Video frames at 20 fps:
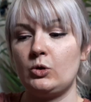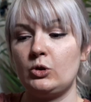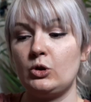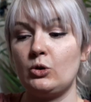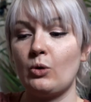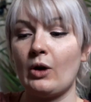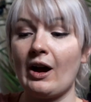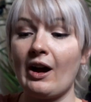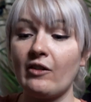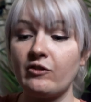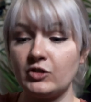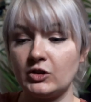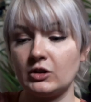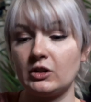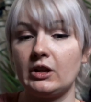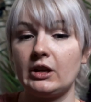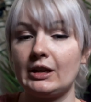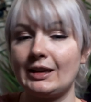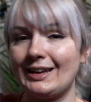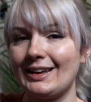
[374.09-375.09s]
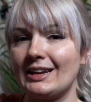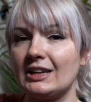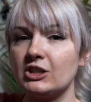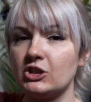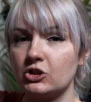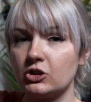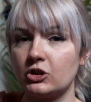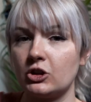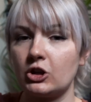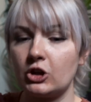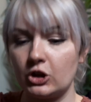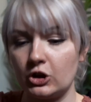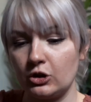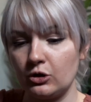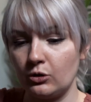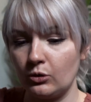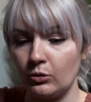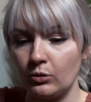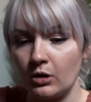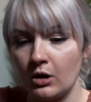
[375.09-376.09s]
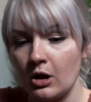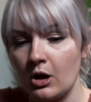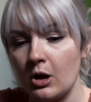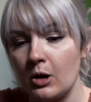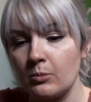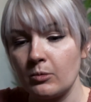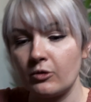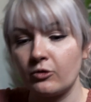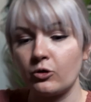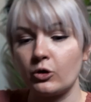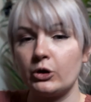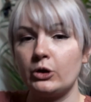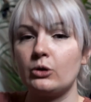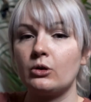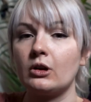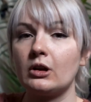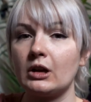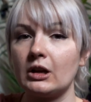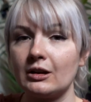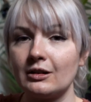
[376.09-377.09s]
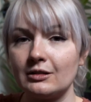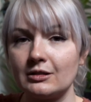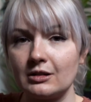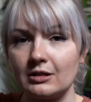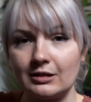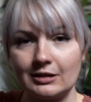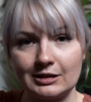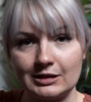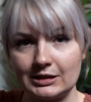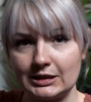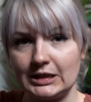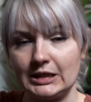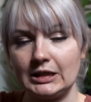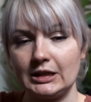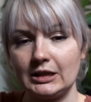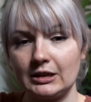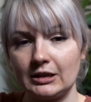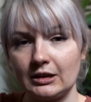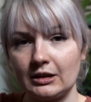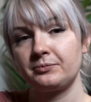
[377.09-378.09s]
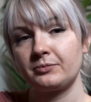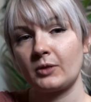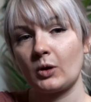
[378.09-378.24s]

You have to like get into the queue before you can get into the seating.